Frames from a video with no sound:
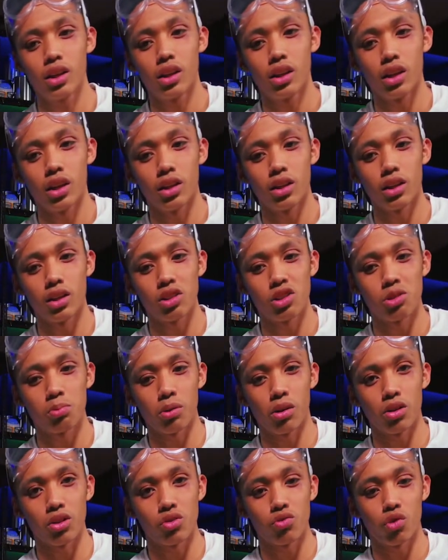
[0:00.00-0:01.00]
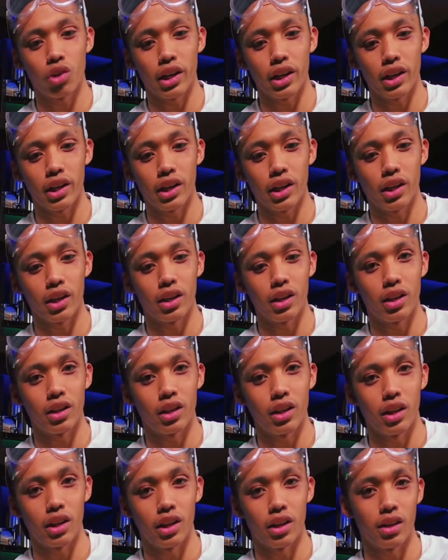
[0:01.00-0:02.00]
in these spots right here and
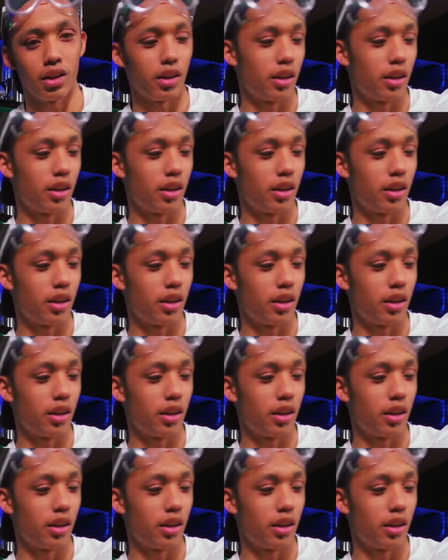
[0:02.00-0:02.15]
here.